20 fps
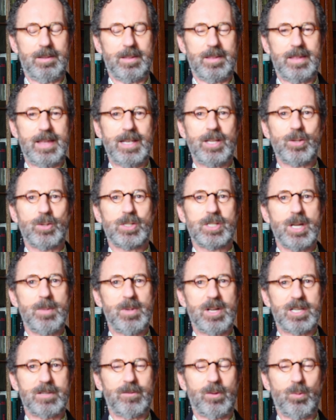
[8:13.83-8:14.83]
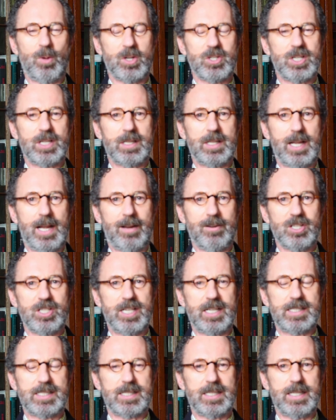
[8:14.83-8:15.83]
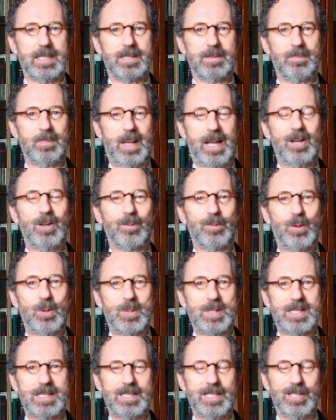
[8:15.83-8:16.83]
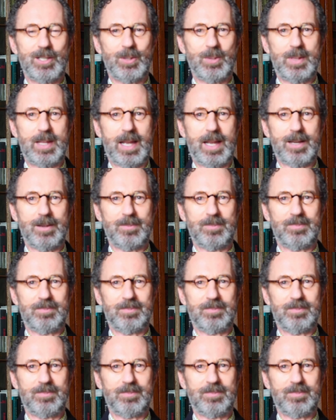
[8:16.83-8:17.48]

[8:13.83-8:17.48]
Thank you so much for watching The Irish Aesthete. I look forward to seeing you then.